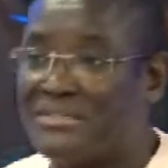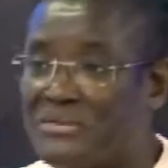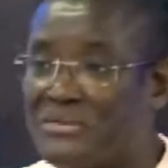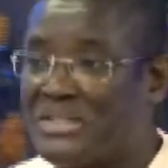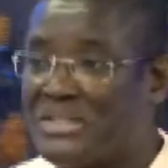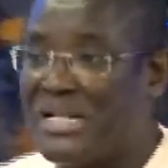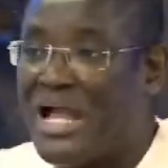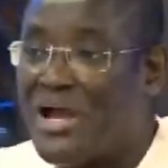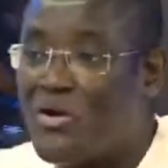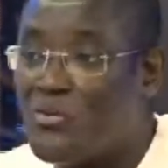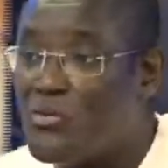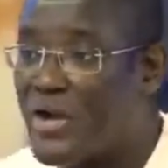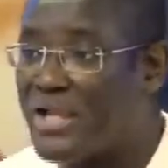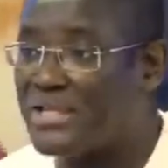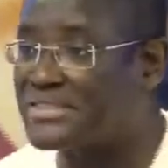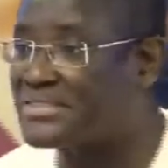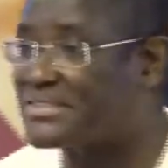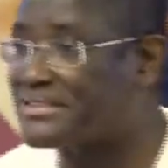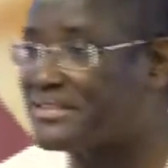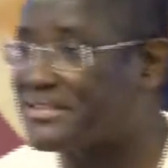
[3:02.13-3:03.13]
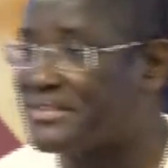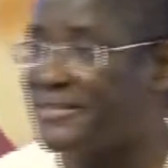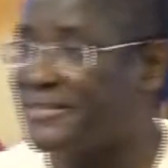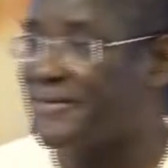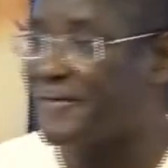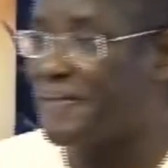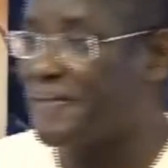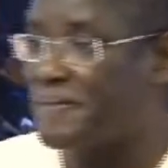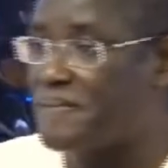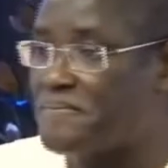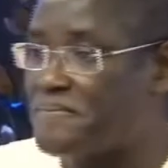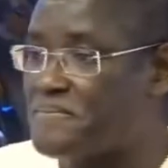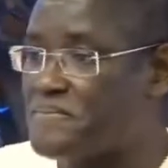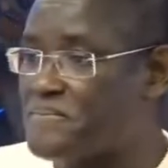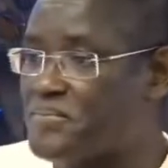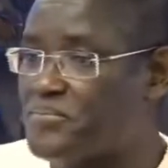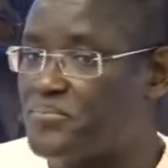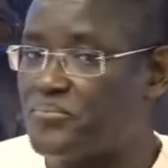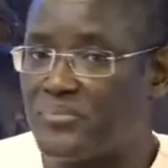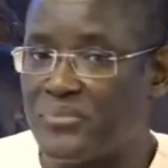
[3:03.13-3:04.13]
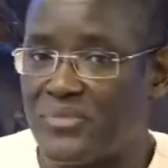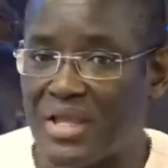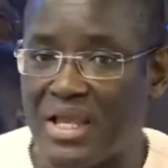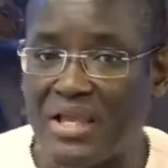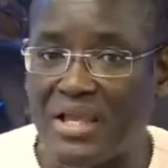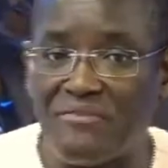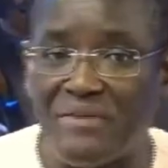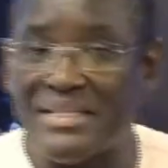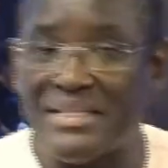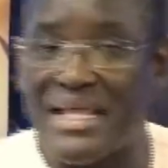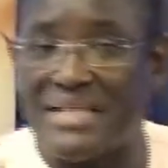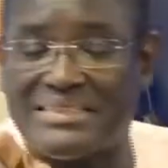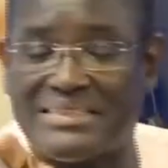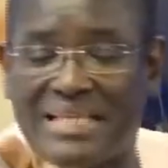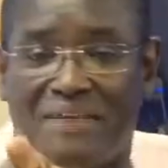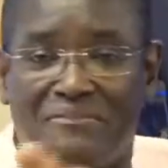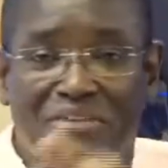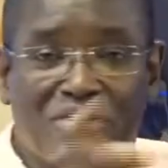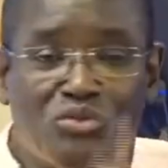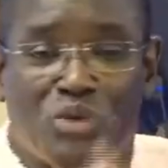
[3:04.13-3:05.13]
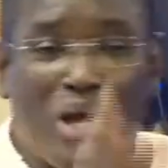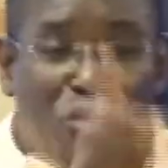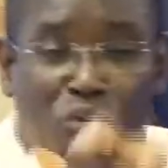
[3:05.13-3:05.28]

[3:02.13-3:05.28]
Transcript: you can't wait. Even the service, you are